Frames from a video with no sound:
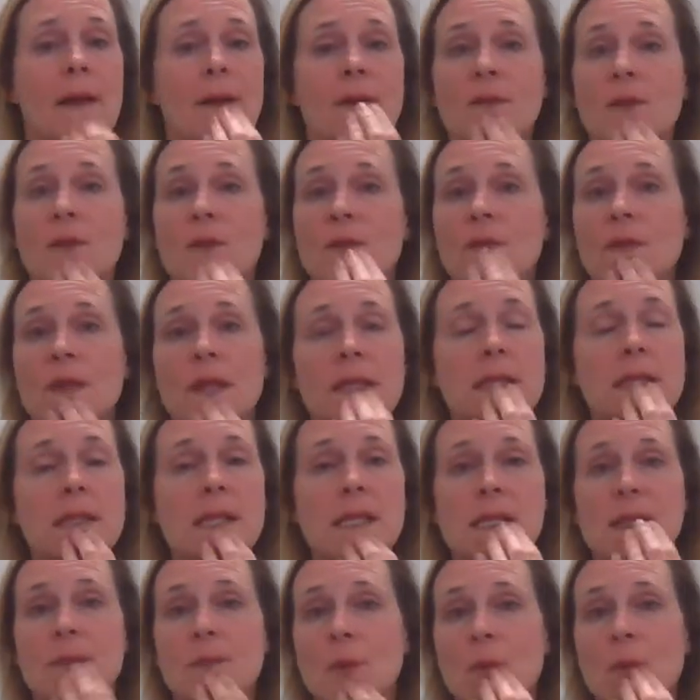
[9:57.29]
If you feel
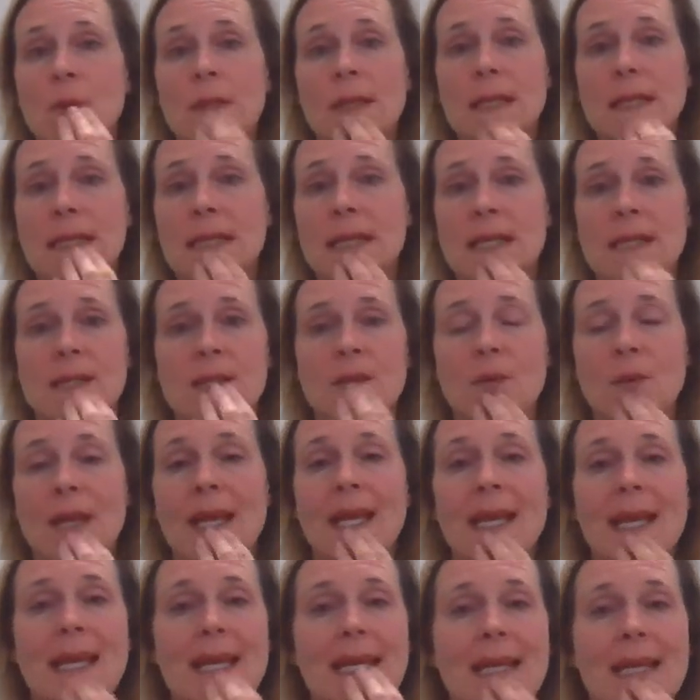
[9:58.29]
disappointed, that's
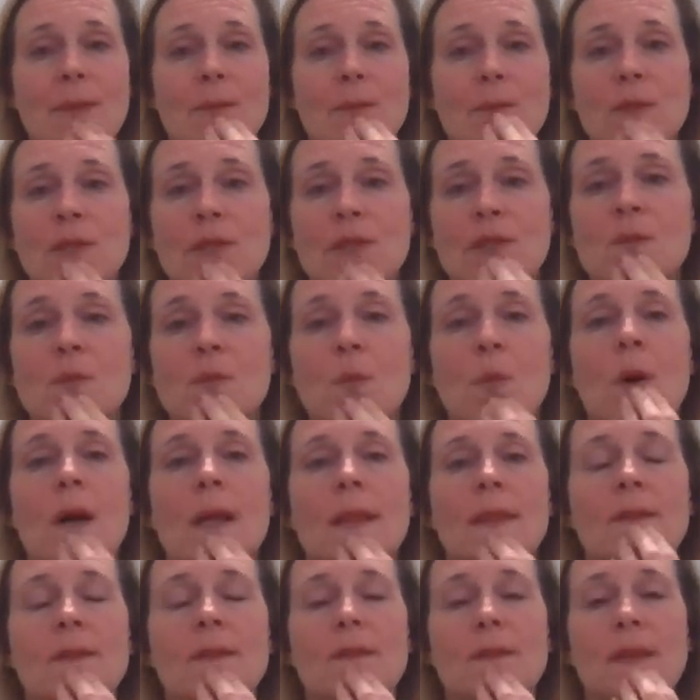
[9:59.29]
okay. We just
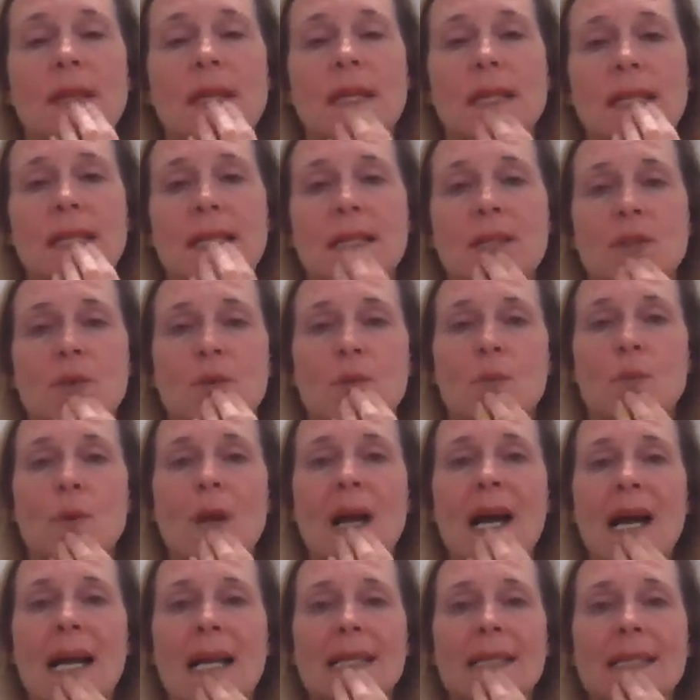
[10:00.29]
want the feeling to
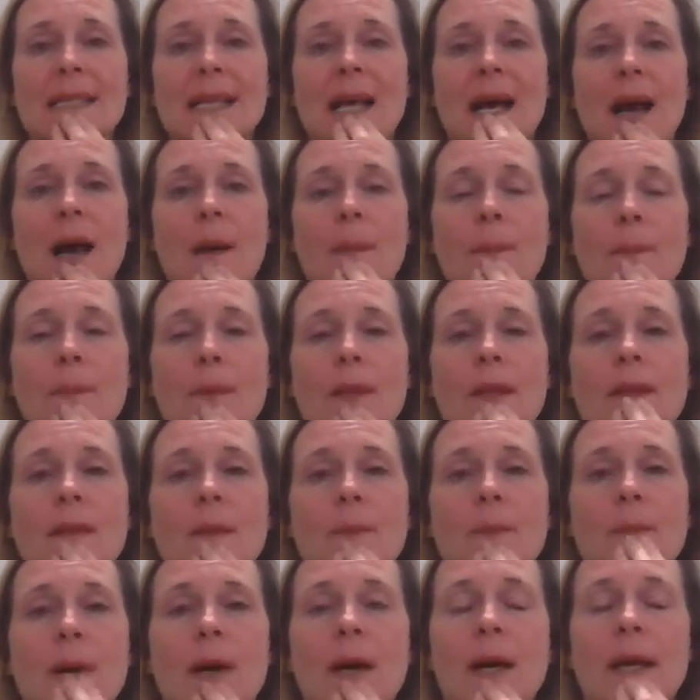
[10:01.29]
rise up in
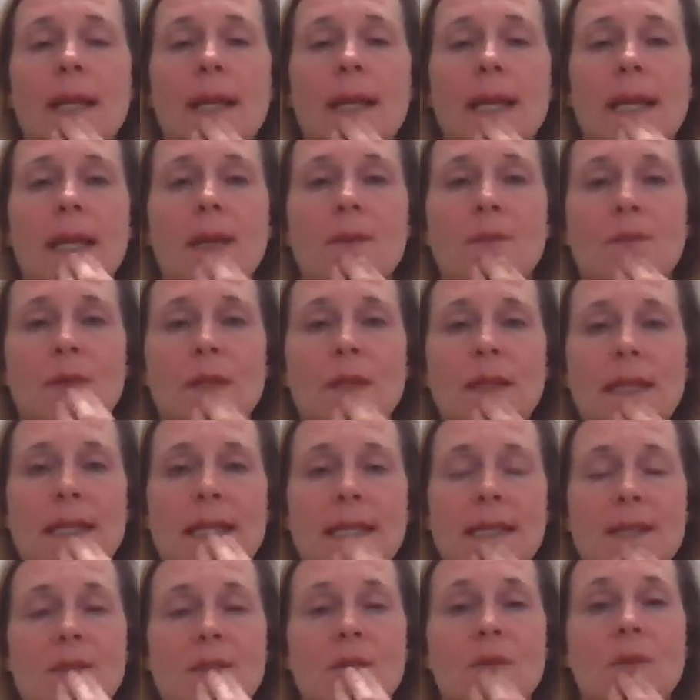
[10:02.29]
the body and
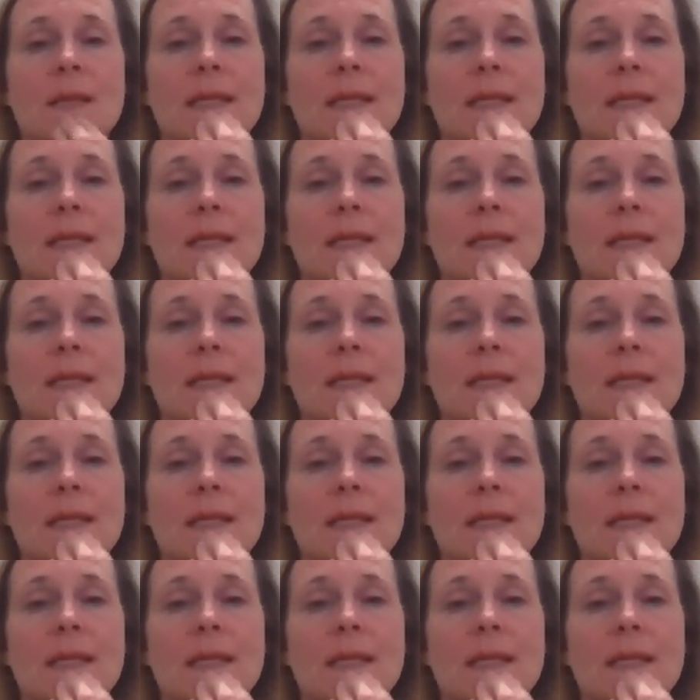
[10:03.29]
release.